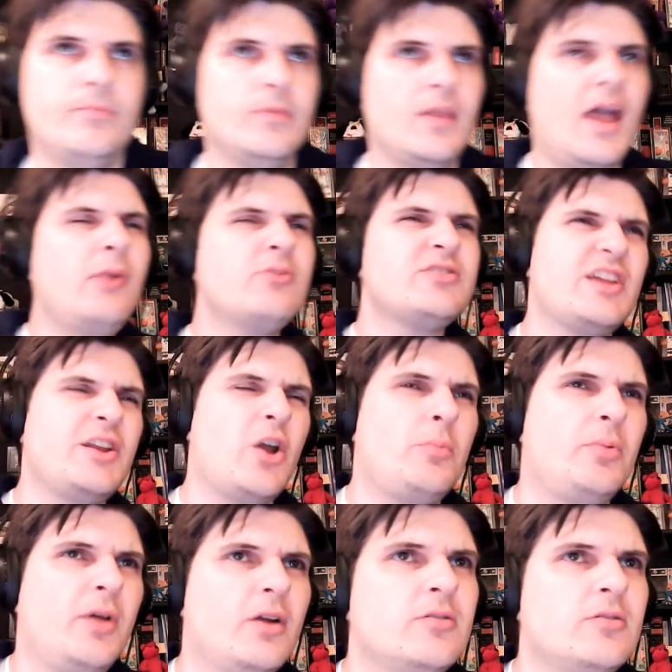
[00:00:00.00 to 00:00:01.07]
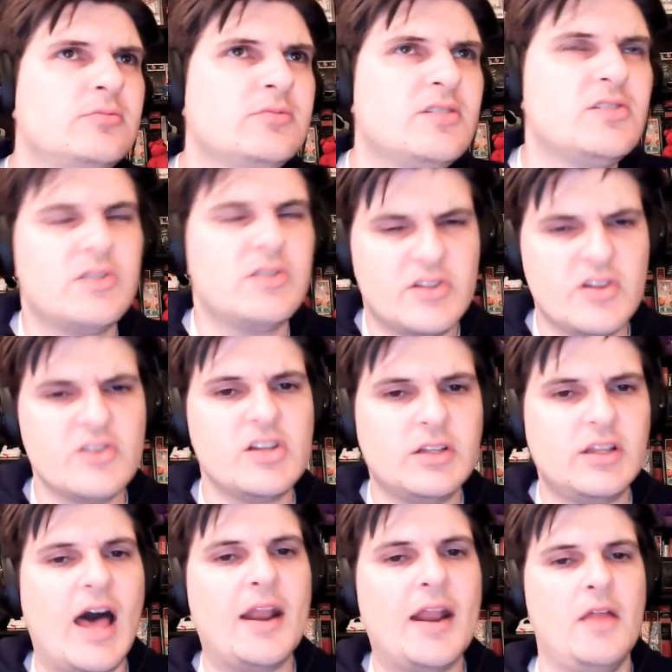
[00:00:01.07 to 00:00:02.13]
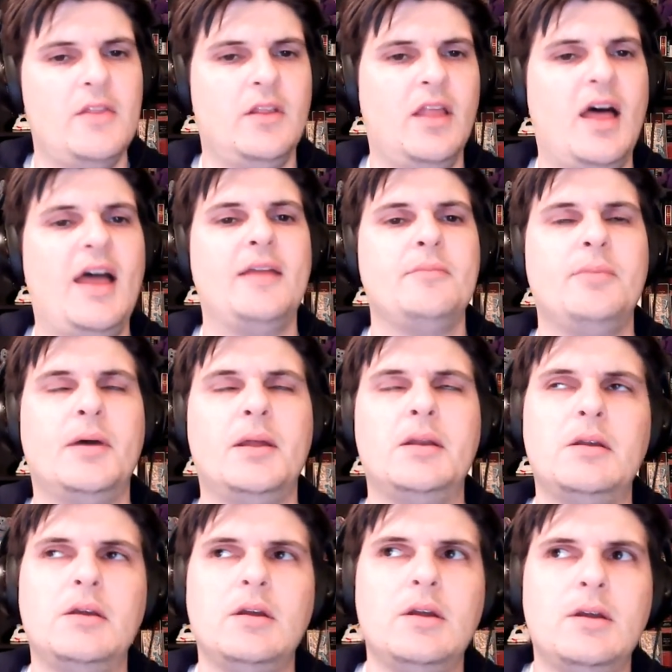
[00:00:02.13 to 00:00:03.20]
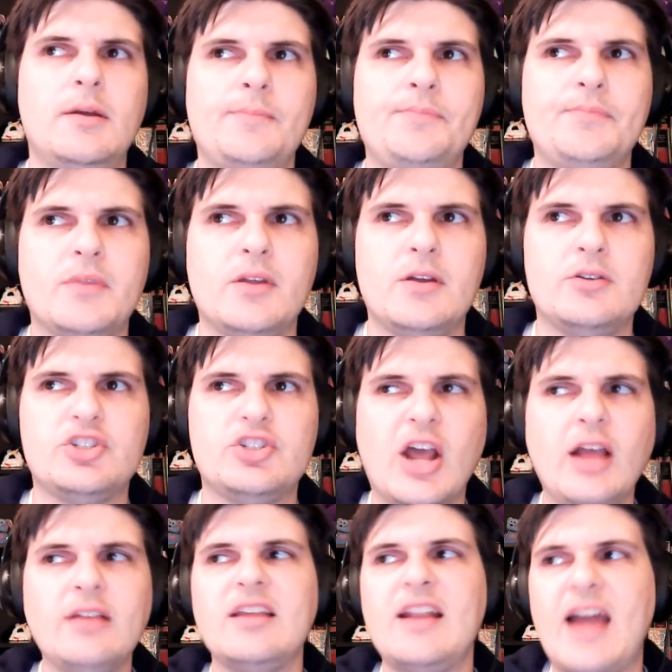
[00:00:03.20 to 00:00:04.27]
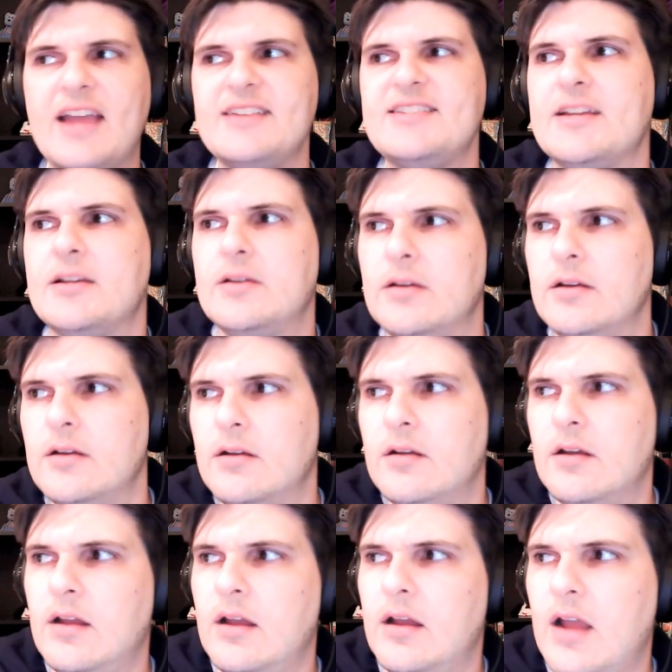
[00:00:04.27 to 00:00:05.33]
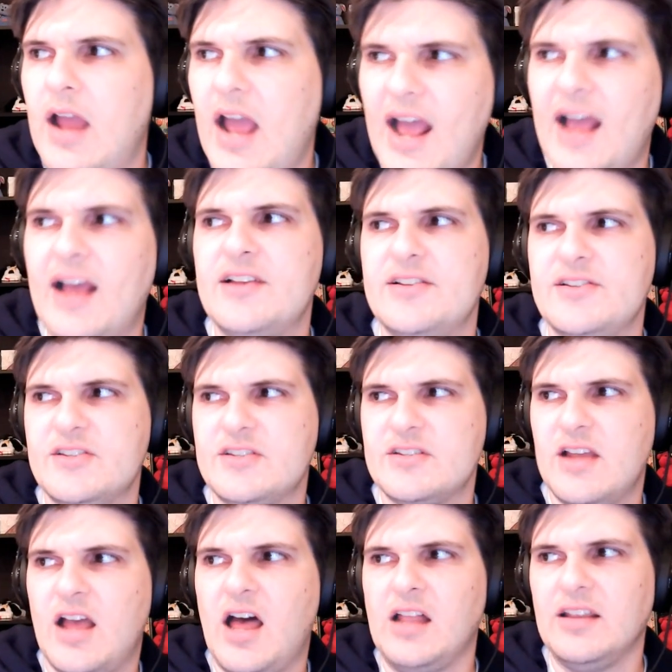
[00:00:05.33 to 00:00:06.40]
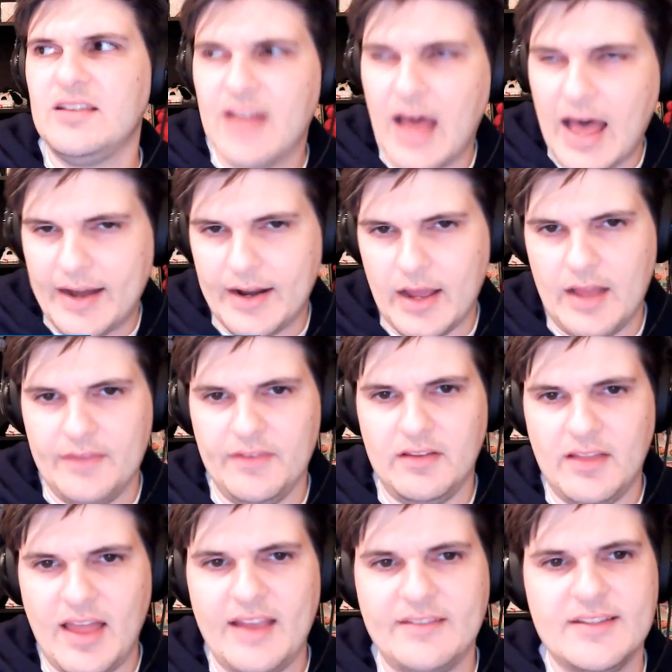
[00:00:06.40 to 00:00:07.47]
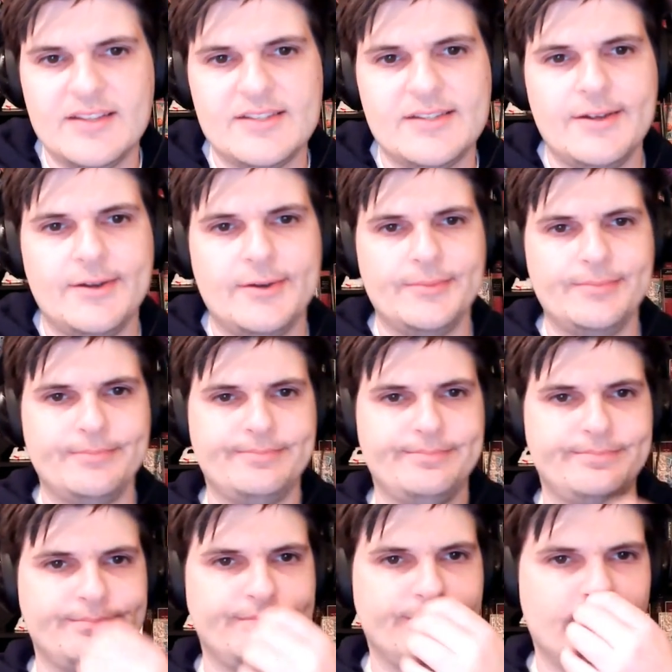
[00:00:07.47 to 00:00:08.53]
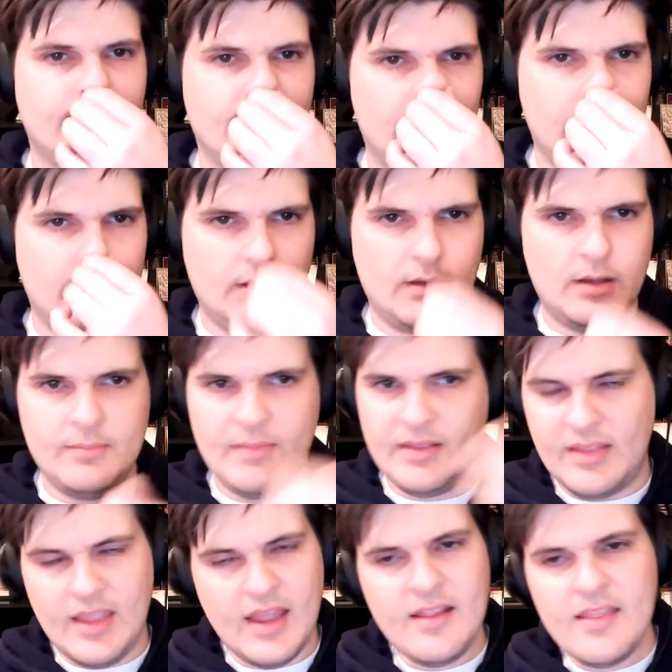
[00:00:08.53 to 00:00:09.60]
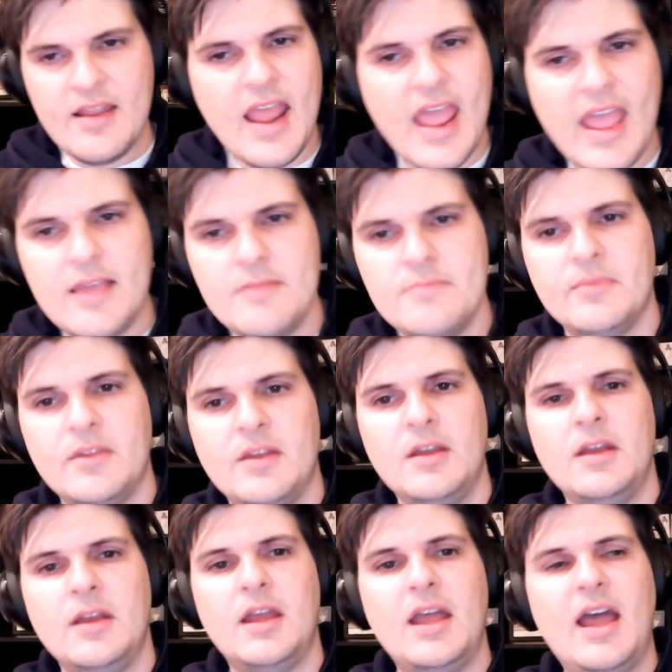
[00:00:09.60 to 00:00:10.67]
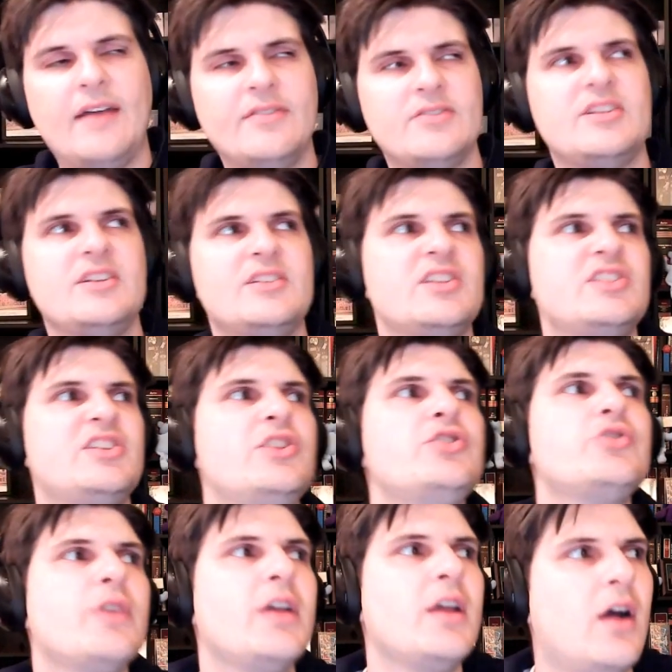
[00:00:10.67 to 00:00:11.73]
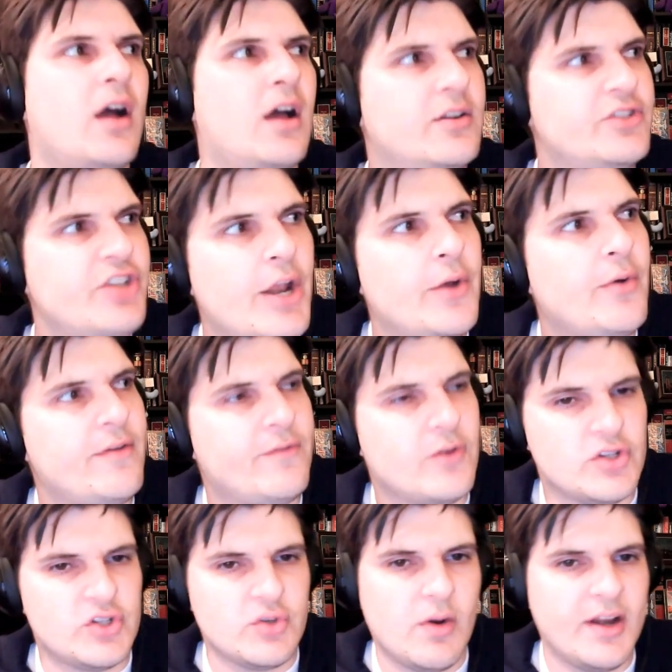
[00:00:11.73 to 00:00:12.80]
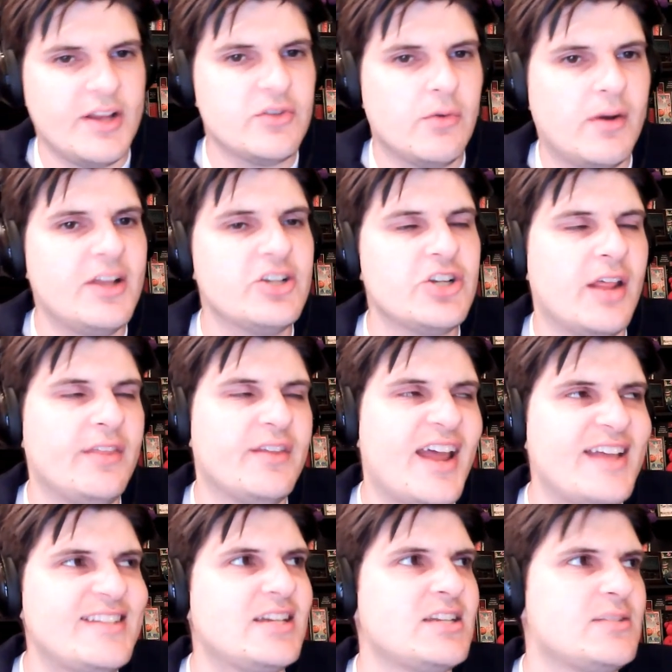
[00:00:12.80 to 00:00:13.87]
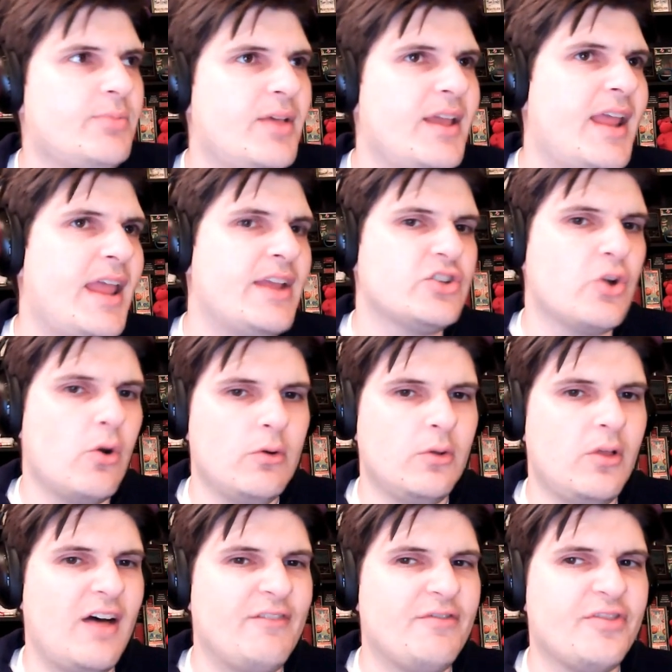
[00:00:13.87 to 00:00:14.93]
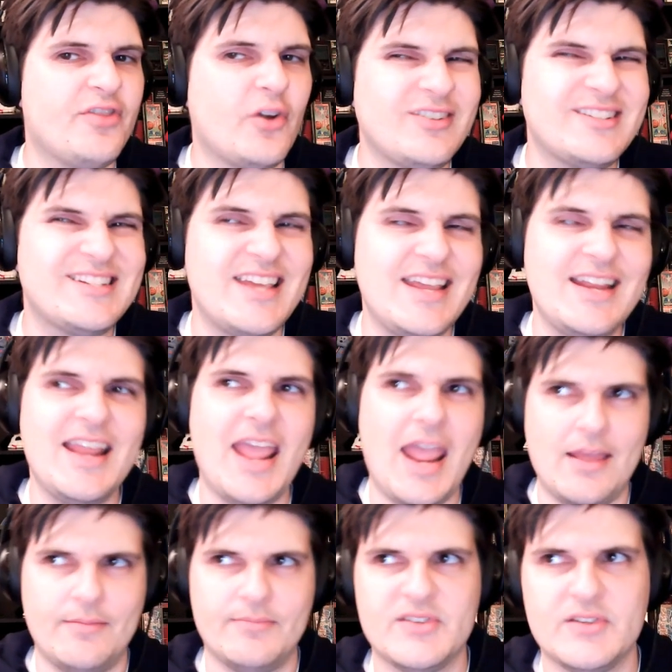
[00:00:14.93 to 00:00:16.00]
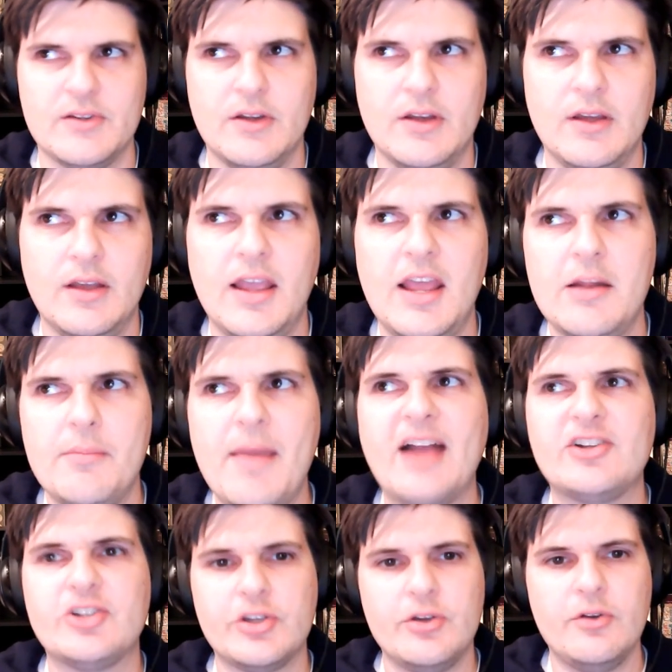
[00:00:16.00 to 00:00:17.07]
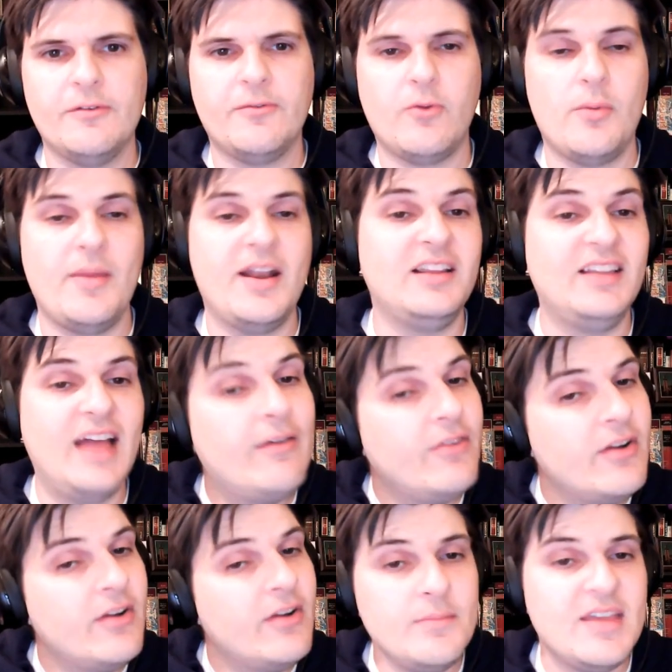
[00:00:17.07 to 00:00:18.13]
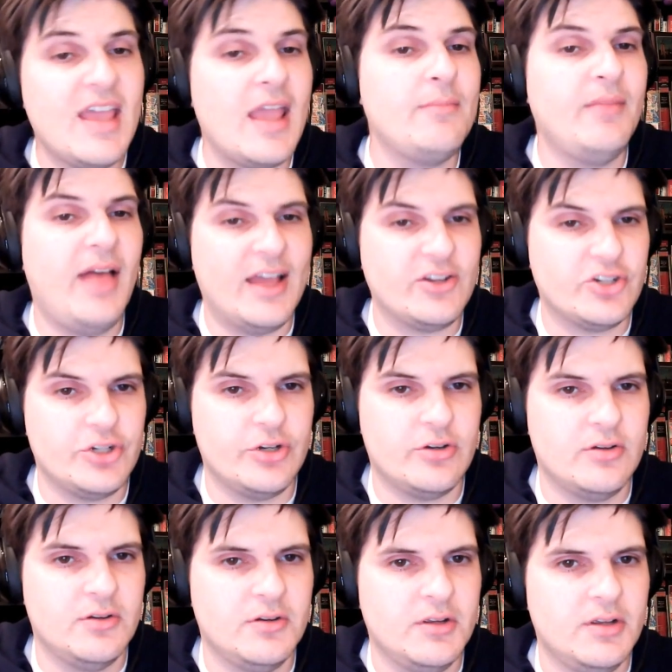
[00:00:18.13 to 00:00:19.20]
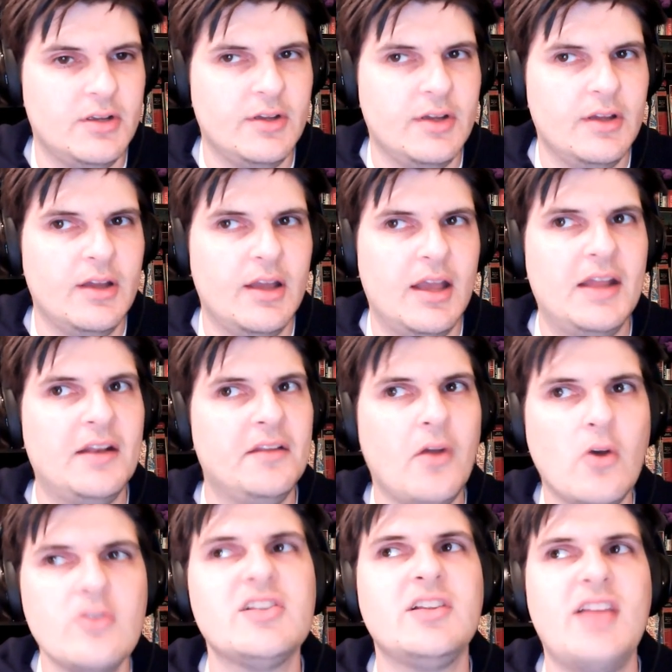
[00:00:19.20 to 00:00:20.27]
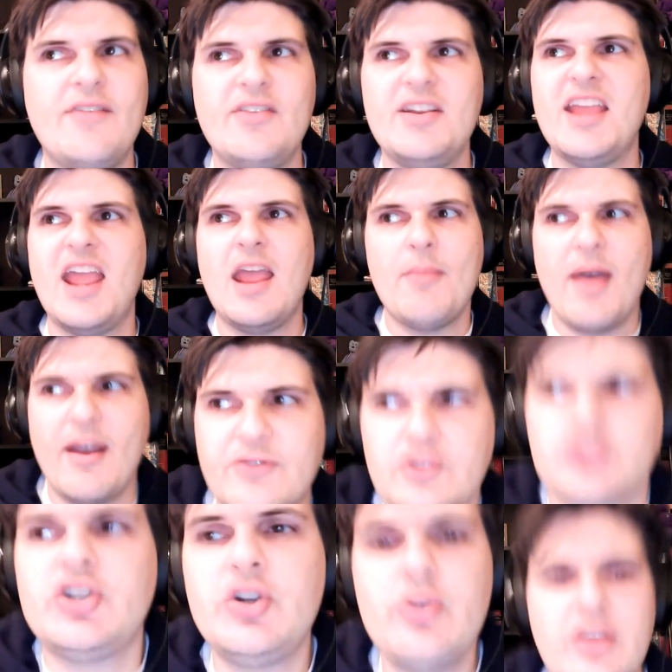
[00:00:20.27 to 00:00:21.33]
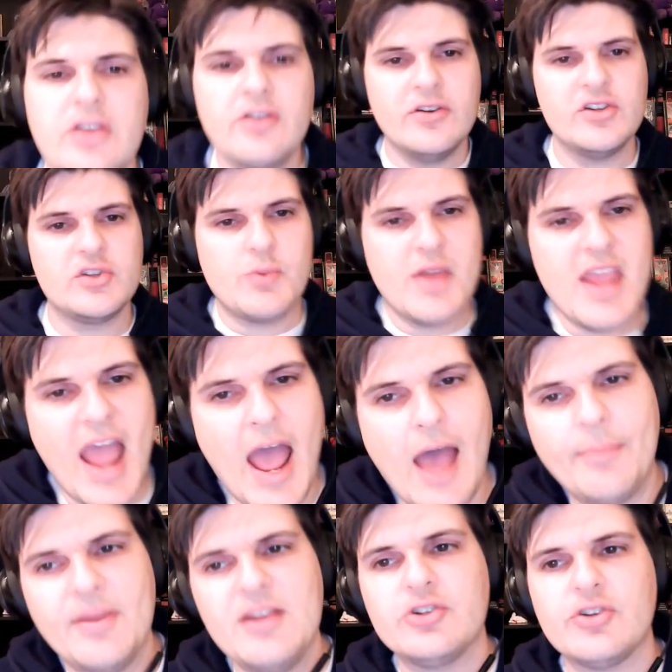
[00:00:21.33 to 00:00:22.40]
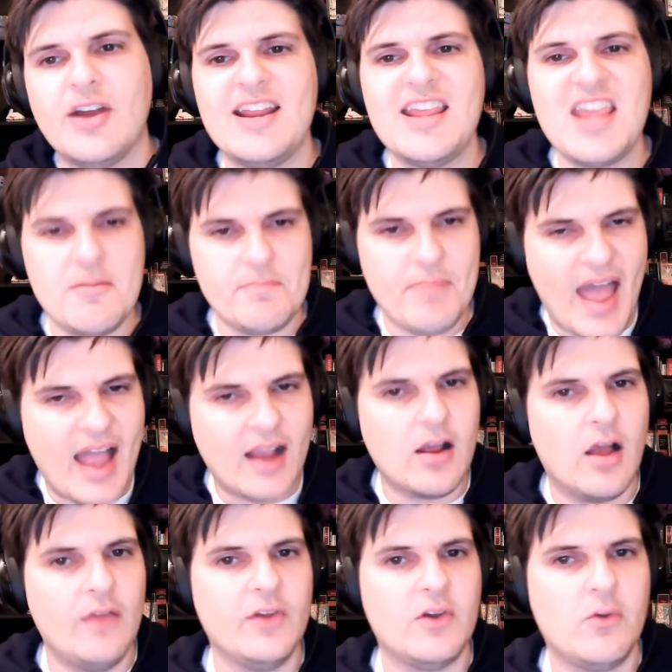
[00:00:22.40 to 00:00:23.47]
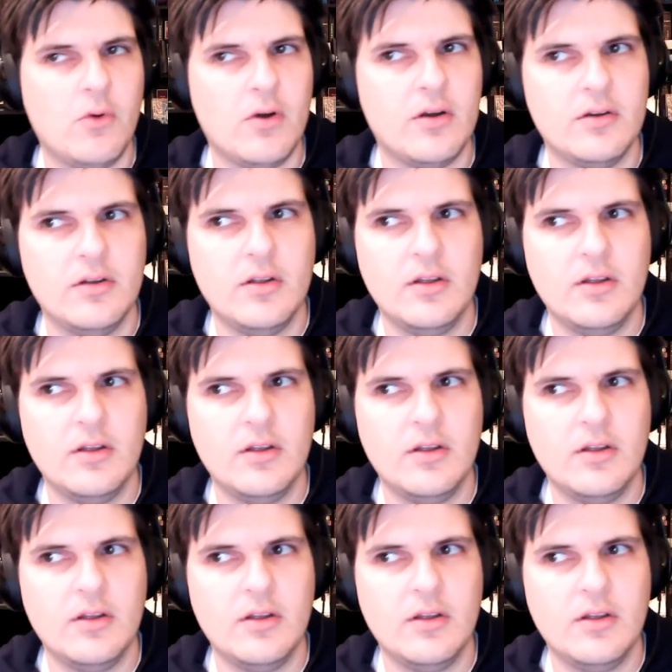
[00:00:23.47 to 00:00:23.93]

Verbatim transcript: I don't want to say no player, just because there's a lot on the line, but Jonathan Isaac has a lot on the line this year. At the end of the day, ever since his injury on January 1st, 2020, Jonathan Isaac has played a total of 13 games in a Magic uniform, and 11 of them came last year. And those 11 came after 2 years rehabbing, trying to get back on the court,